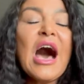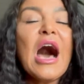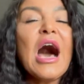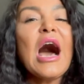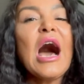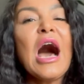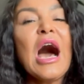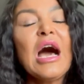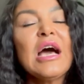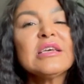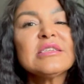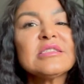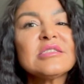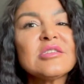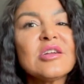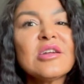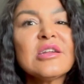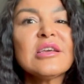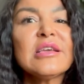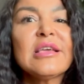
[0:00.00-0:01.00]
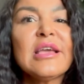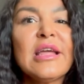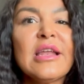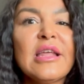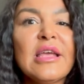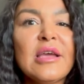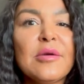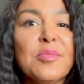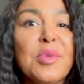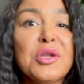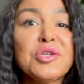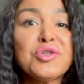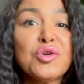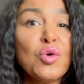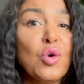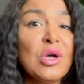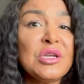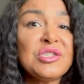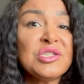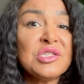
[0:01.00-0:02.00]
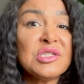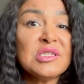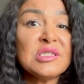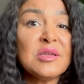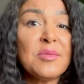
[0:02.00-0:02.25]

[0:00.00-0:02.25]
I started getting a bunch of questions